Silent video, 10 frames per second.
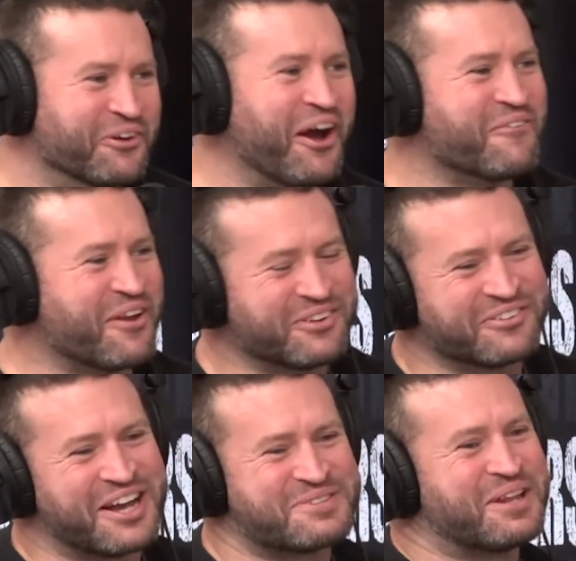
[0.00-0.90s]
No, people have
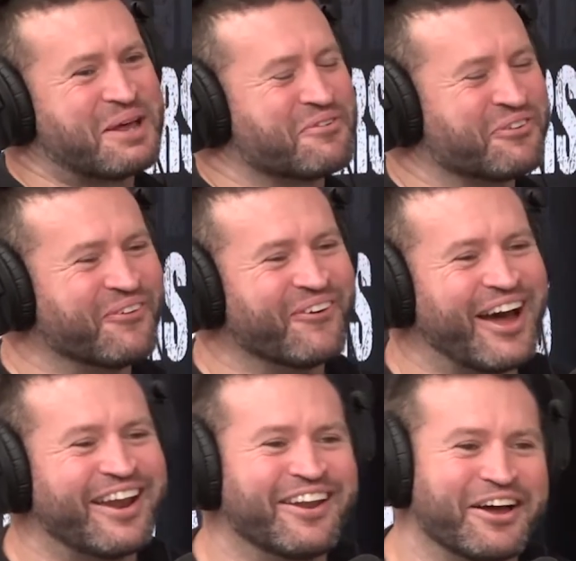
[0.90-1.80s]
asked me that before,
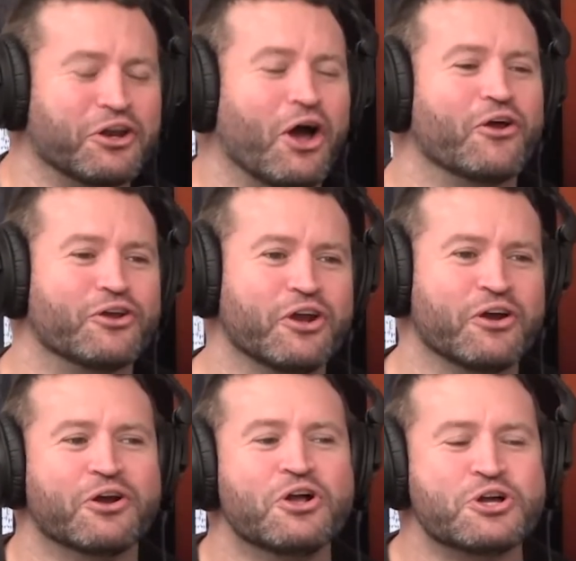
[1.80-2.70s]
and no, you
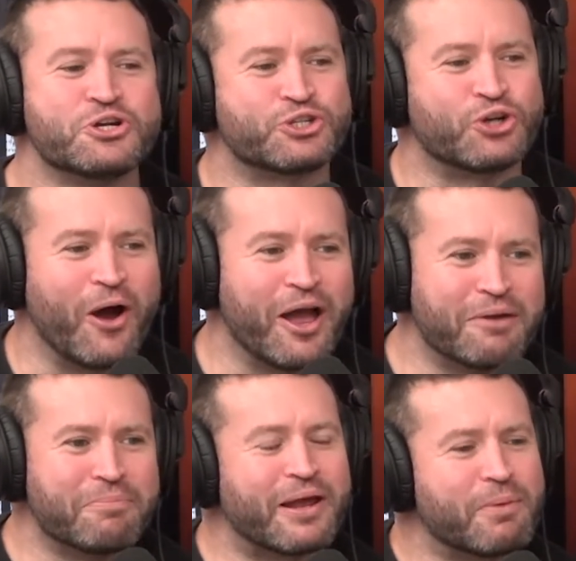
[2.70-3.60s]
don't try
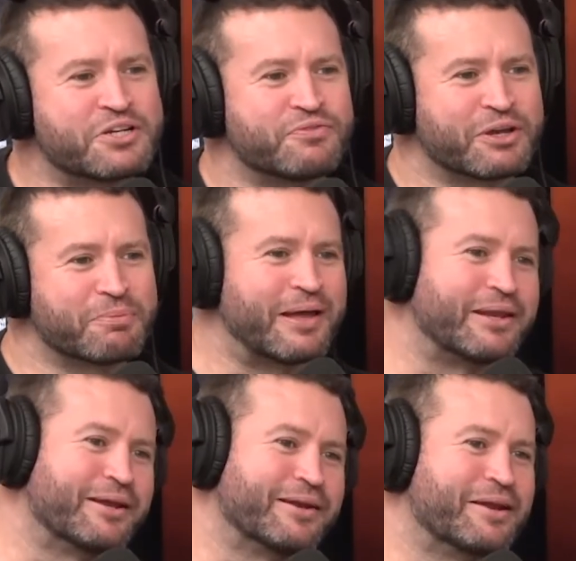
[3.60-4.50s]
and be much of a
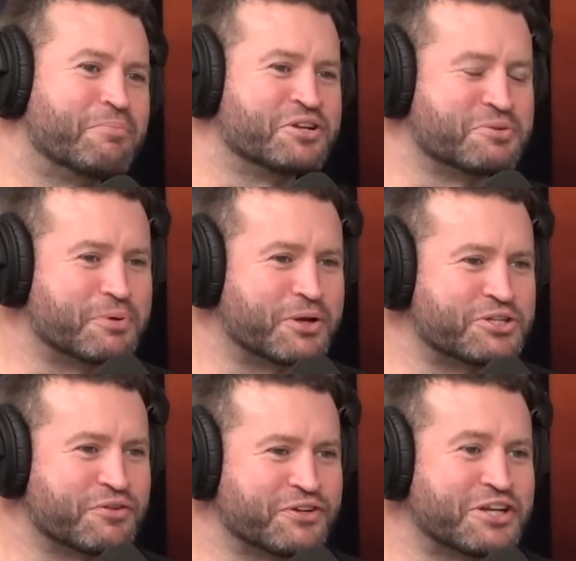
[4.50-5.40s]
comedian in prison,
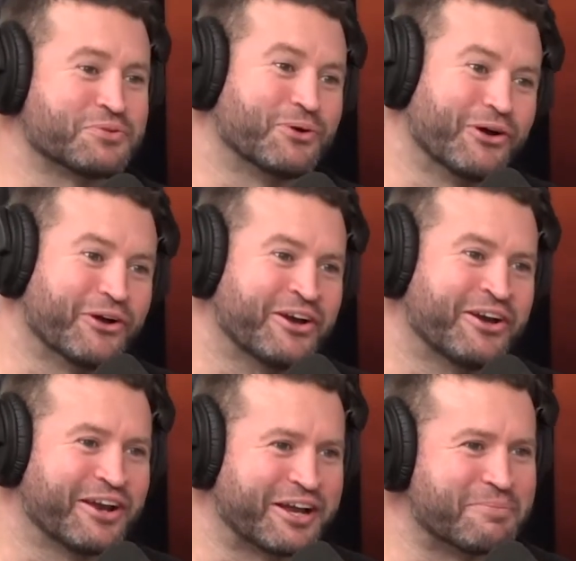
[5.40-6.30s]
because if it doesn't work,
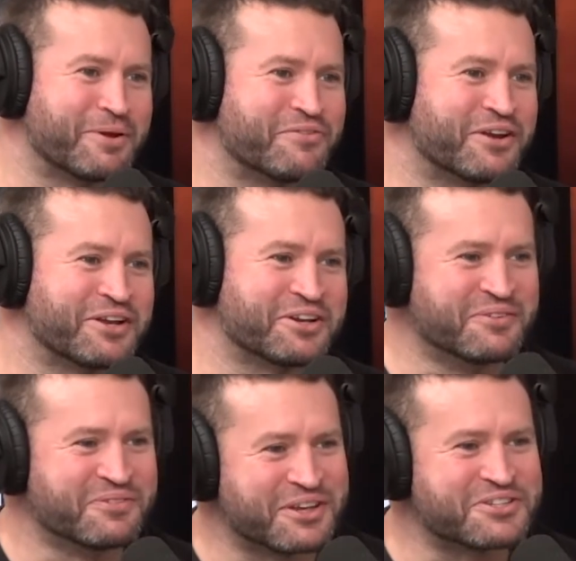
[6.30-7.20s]

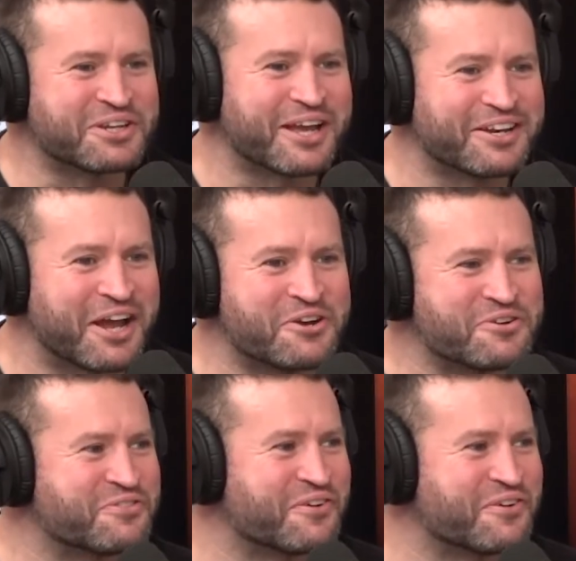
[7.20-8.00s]
things can get dangerous very